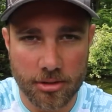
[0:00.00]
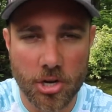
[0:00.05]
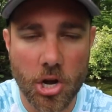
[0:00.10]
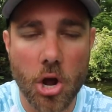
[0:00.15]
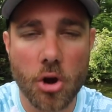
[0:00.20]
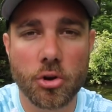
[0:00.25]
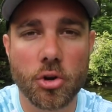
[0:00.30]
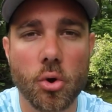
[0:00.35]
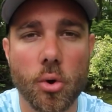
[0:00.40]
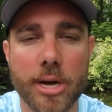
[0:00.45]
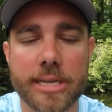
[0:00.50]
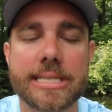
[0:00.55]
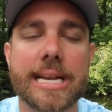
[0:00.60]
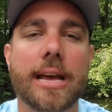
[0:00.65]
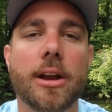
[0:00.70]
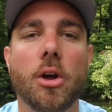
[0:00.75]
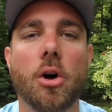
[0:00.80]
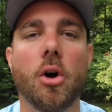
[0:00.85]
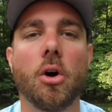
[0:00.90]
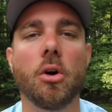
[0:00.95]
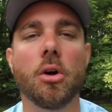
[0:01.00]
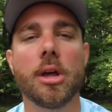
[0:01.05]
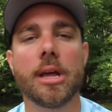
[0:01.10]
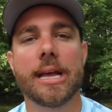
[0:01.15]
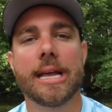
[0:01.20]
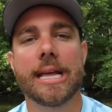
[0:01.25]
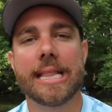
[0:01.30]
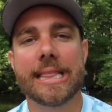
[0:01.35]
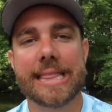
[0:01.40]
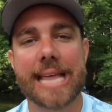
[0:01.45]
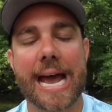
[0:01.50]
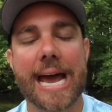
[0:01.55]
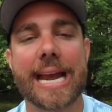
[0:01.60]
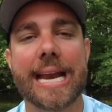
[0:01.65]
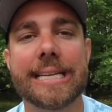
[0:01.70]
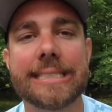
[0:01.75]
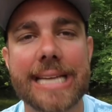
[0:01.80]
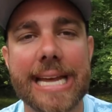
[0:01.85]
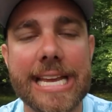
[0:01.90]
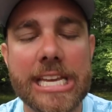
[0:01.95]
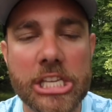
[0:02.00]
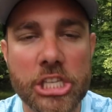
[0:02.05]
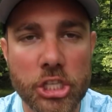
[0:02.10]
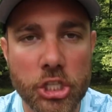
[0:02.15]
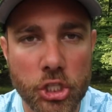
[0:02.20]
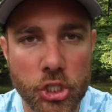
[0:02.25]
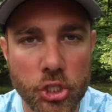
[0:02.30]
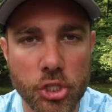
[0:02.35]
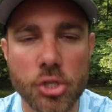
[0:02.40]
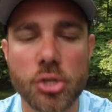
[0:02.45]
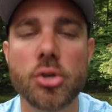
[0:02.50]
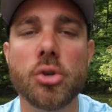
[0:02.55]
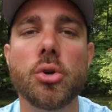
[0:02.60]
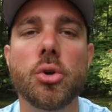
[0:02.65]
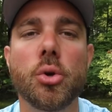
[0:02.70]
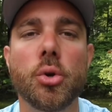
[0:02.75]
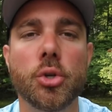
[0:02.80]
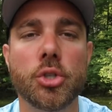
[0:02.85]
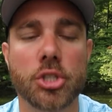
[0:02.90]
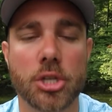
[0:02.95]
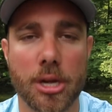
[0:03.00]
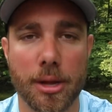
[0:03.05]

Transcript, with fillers: no noise at all. That is a huge